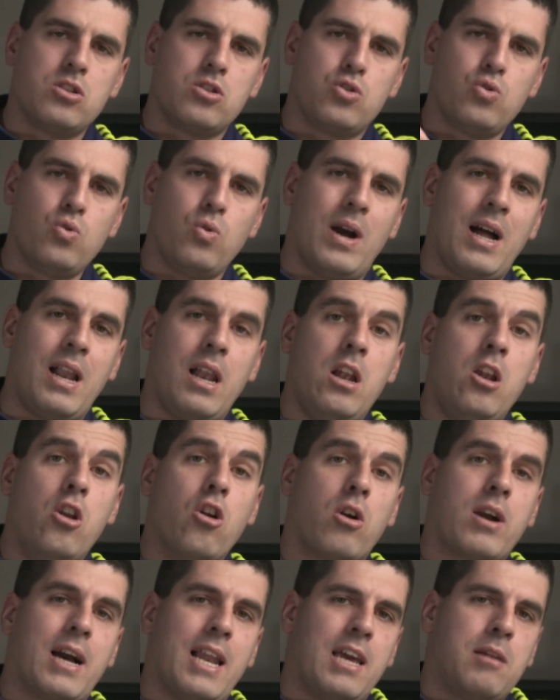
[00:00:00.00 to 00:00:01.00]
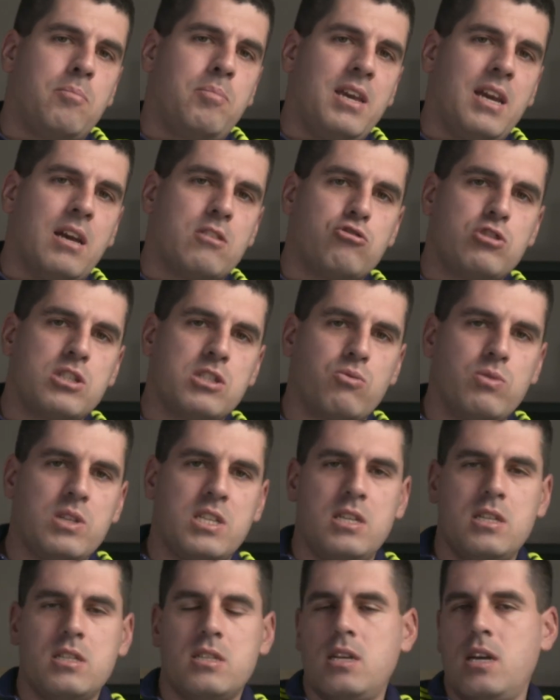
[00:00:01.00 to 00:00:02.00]
to a local IP address,
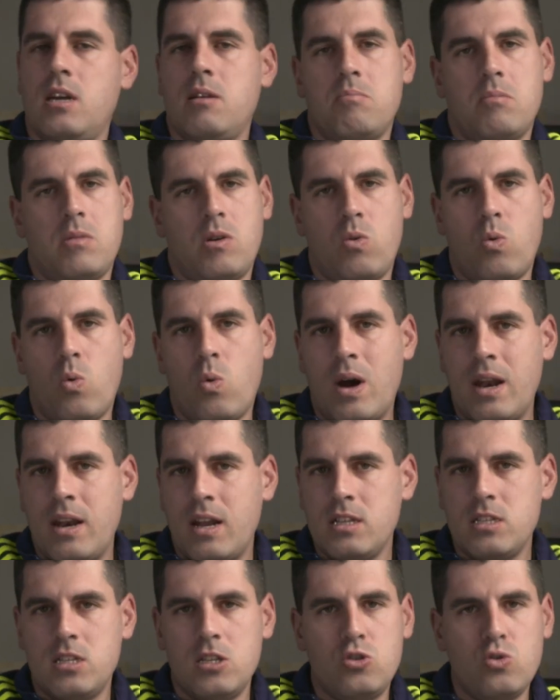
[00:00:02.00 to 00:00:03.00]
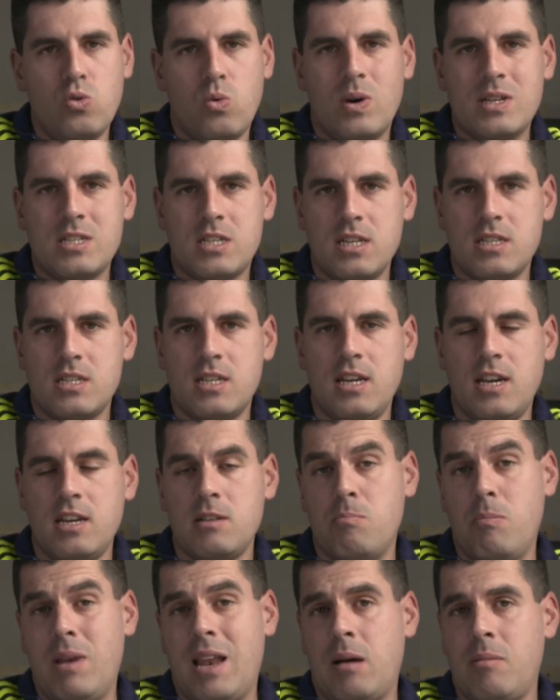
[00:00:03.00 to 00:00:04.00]
which is the
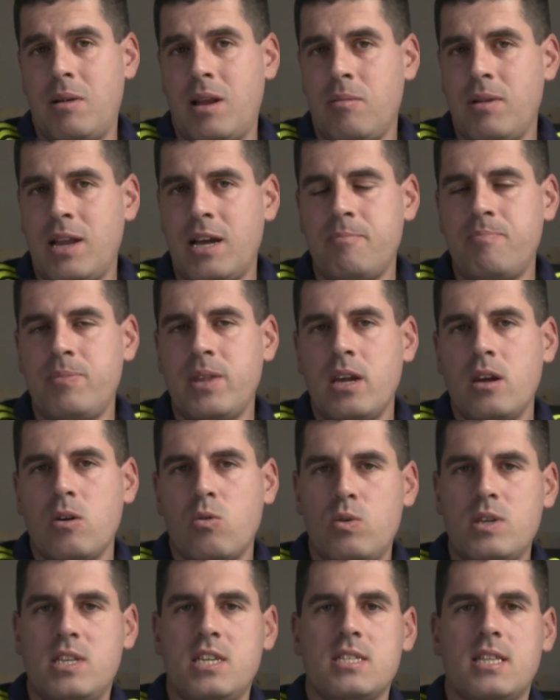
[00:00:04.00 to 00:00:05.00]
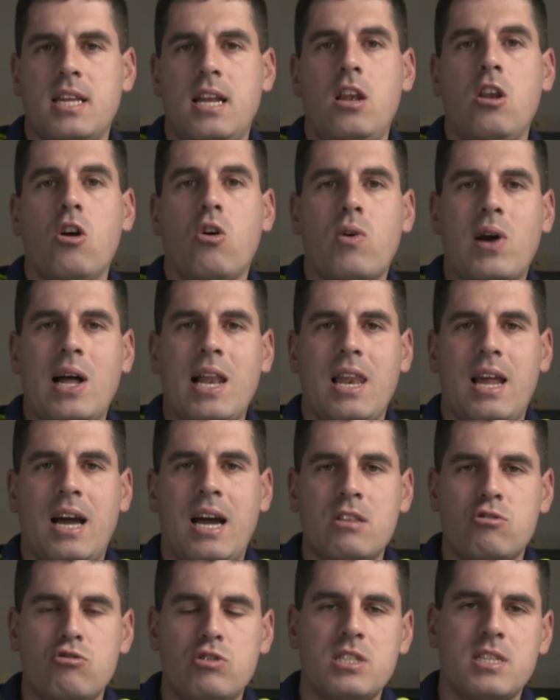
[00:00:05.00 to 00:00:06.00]
192.168 blah blah blah, which is the local
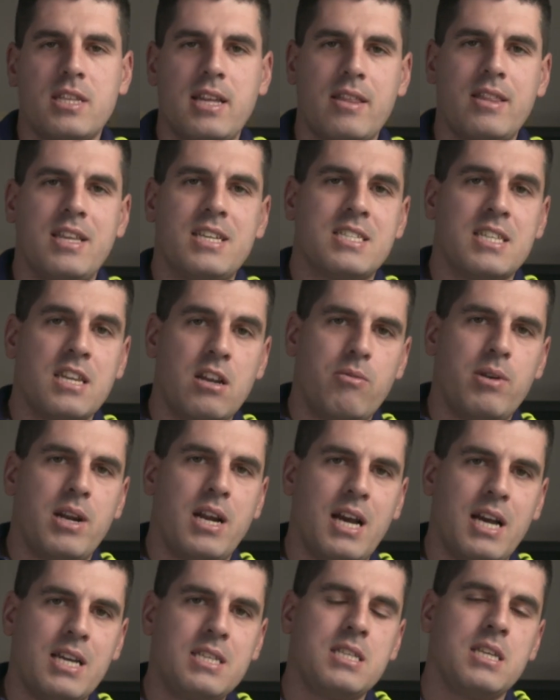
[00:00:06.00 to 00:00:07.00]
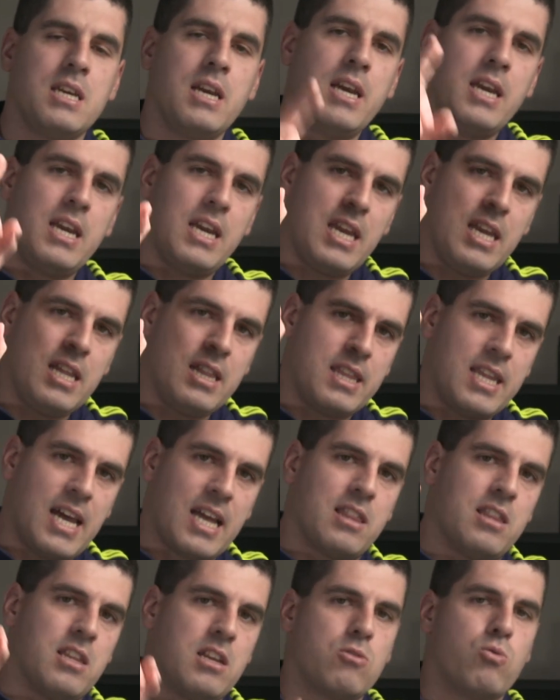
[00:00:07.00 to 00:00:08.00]
address that the server has in
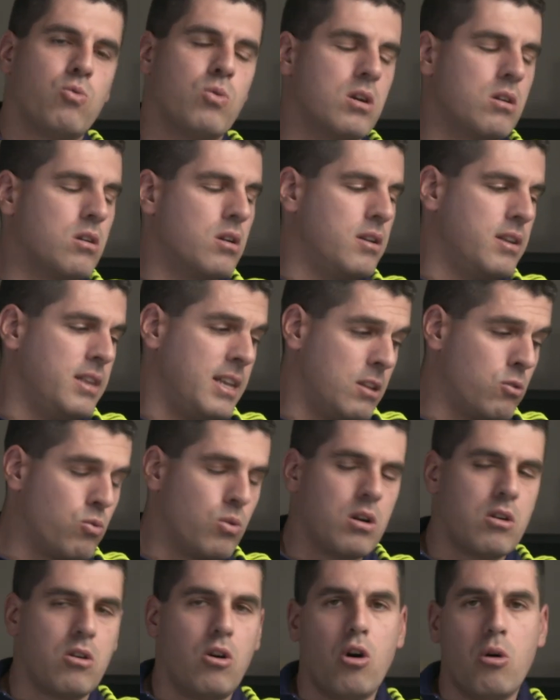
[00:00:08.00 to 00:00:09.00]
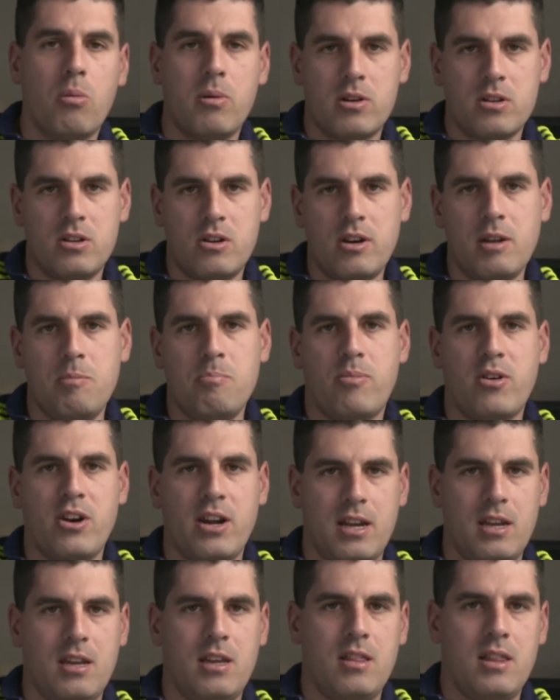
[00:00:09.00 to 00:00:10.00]
that network over there in
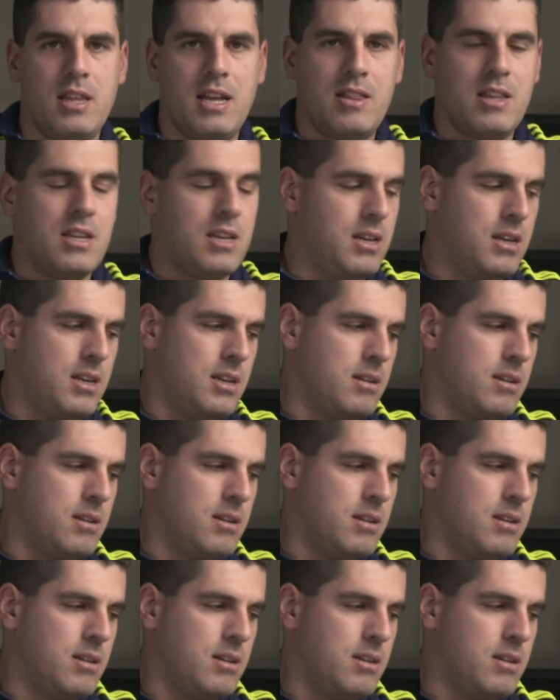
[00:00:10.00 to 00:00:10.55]
Prague, in that